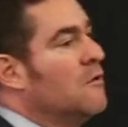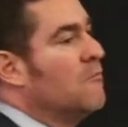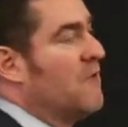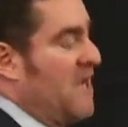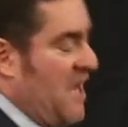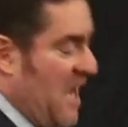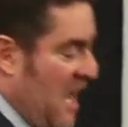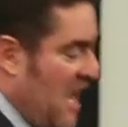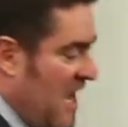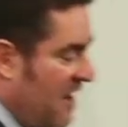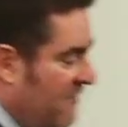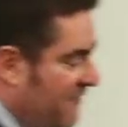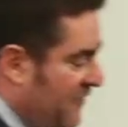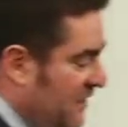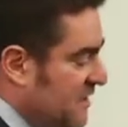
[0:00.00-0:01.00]
we
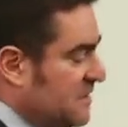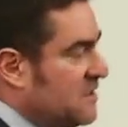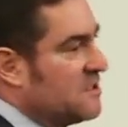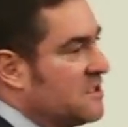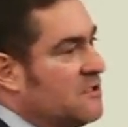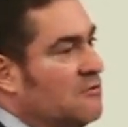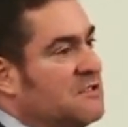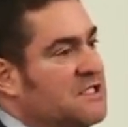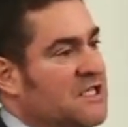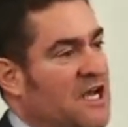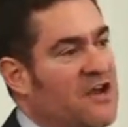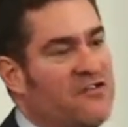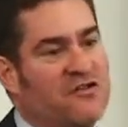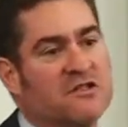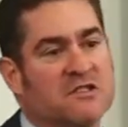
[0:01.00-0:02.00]
have these
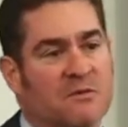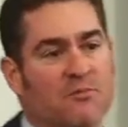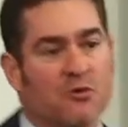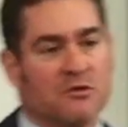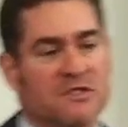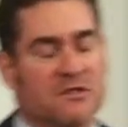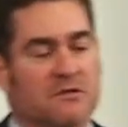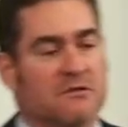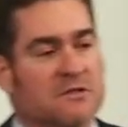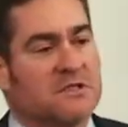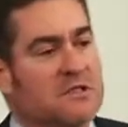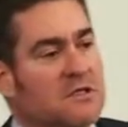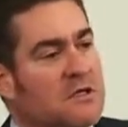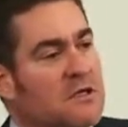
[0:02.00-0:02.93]
associations of boosters